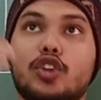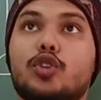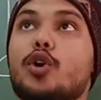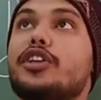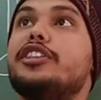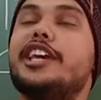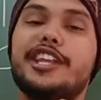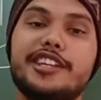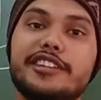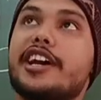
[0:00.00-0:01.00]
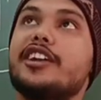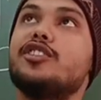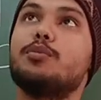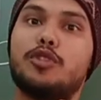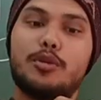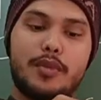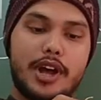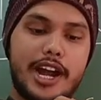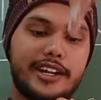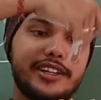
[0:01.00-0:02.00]
So here is a chance from
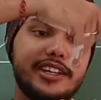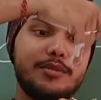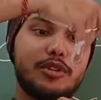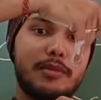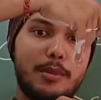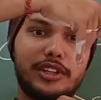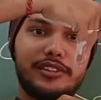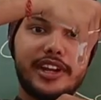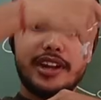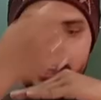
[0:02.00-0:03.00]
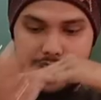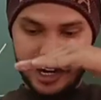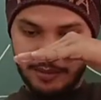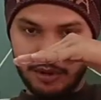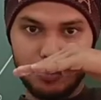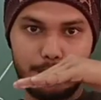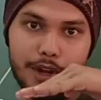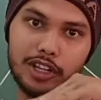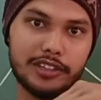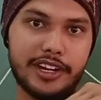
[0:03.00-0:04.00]
attacking from above the side and from
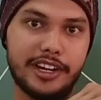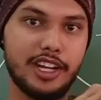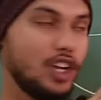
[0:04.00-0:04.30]
below the side.